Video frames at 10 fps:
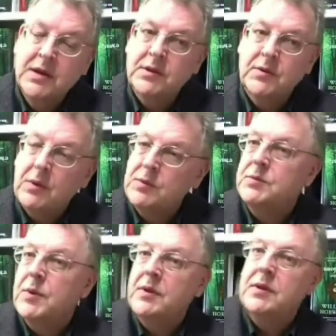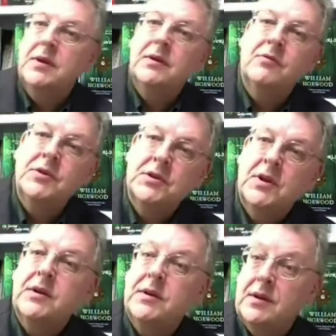So that was where the
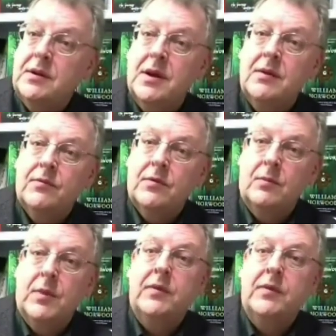original idea came from,